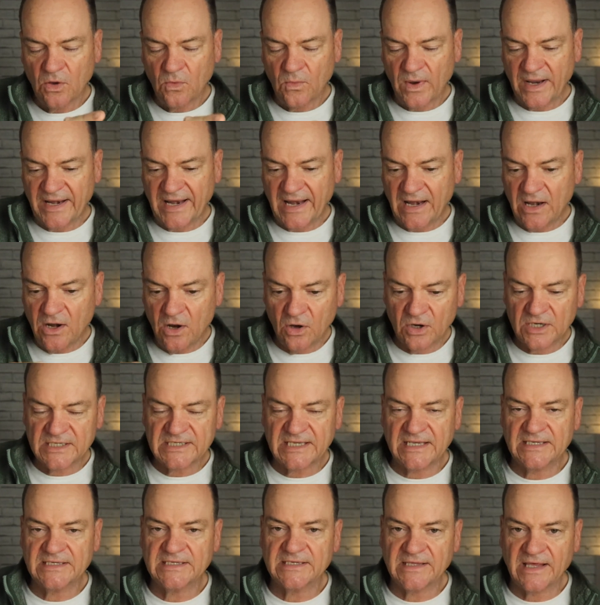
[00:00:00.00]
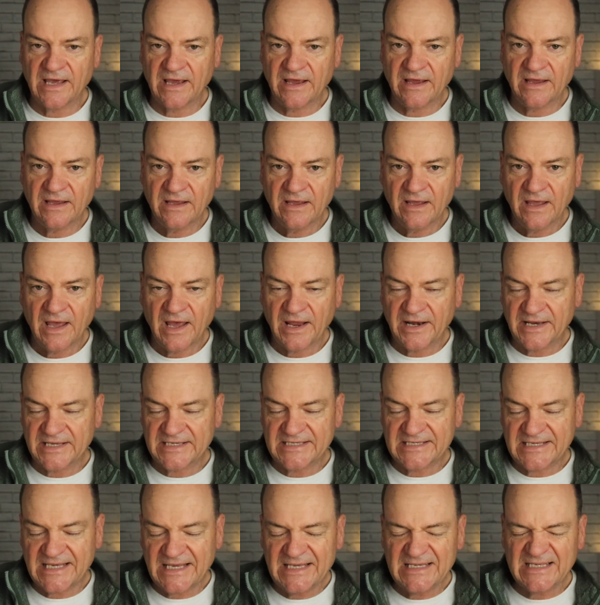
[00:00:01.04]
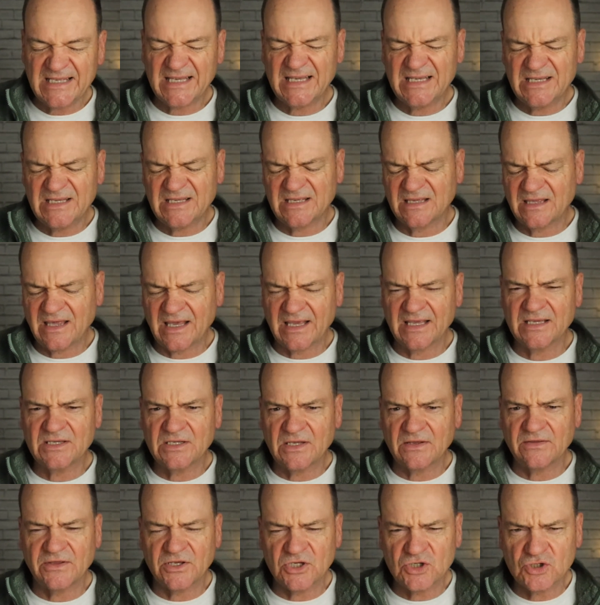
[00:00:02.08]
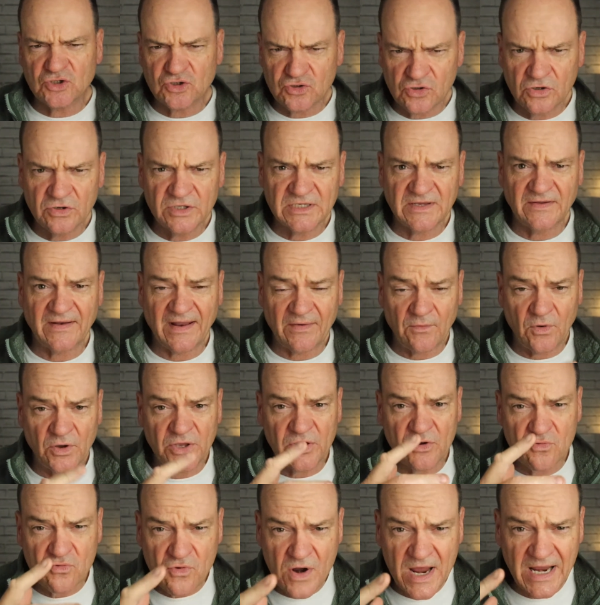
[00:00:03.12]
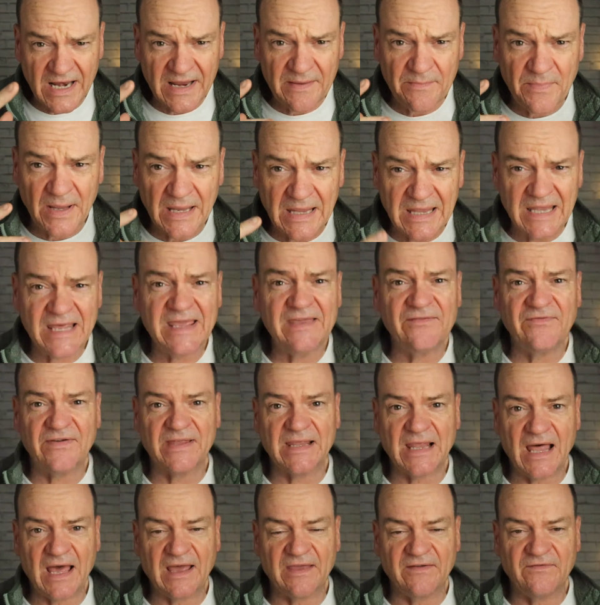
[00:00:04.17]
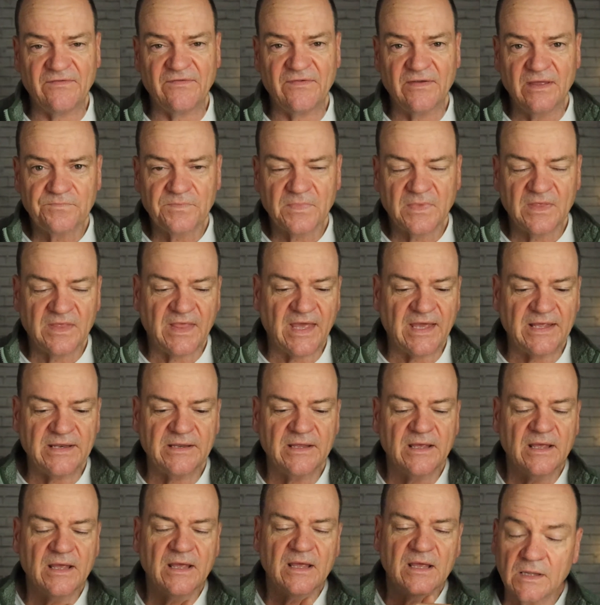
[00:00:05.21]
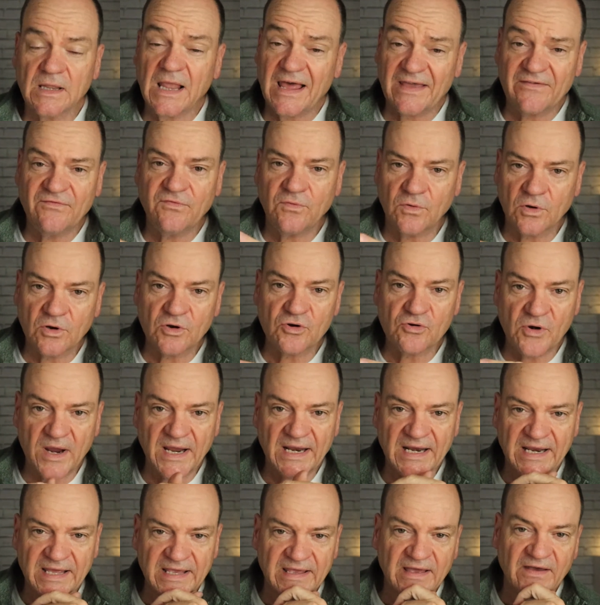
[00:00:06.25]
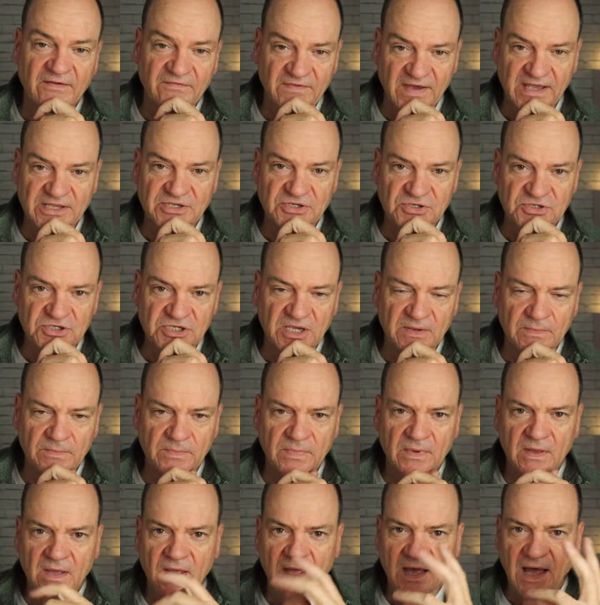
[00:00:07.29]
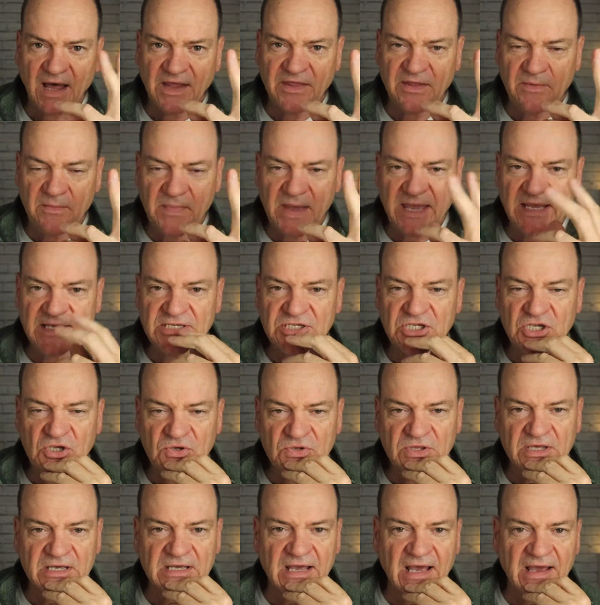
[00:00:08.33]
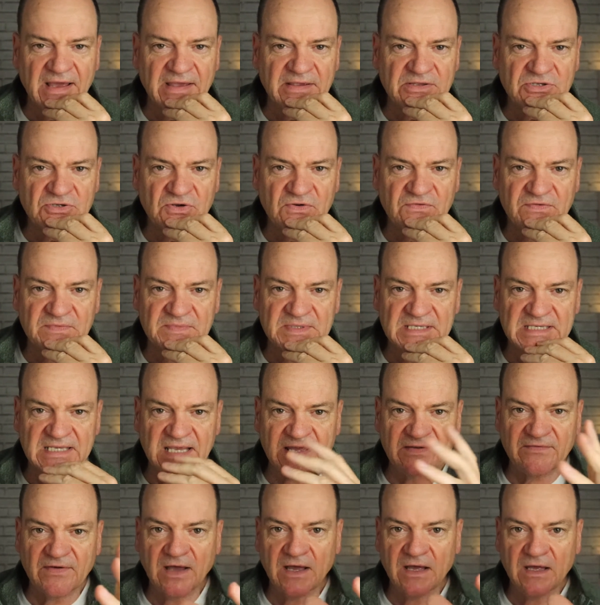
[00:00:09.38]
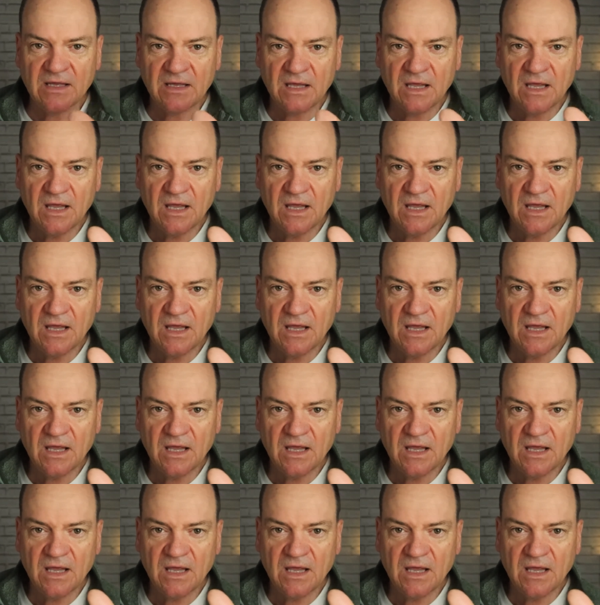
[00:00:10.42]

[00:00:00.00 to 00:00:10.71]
when it looks into there and it sees these things of the truths of life, what you really believe in life, then life won't greatly affect your chimp. And the main 2 that I took from Steve are,